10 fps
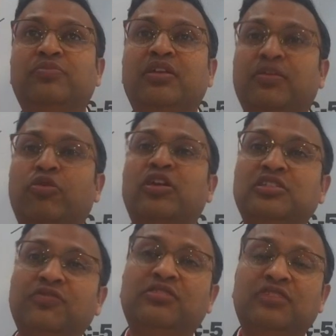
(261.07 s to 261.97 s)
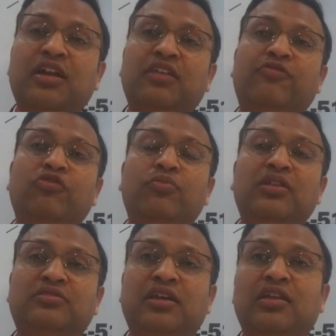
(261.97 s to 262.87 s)
but the production will start in a few
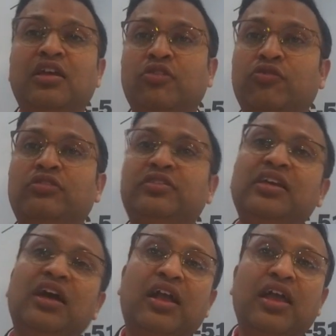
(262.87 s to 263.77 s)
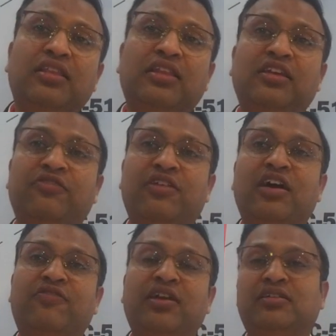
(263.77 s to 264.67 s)
months, and you will see again the
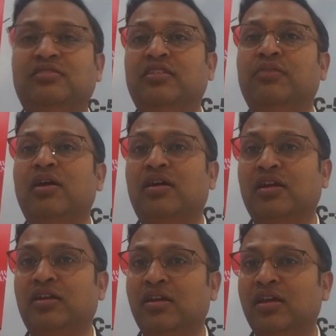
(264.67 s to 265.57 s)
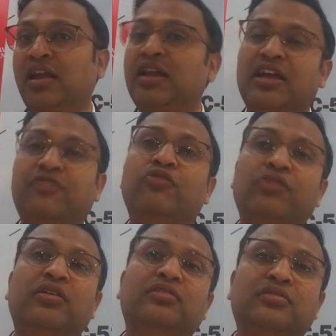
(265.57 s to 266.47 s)
firefighters in the market in next few
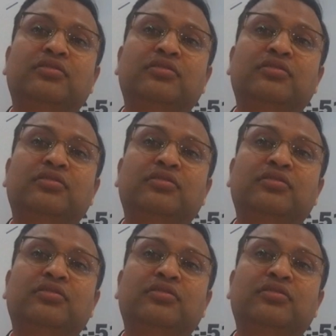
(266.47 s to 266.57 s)
years.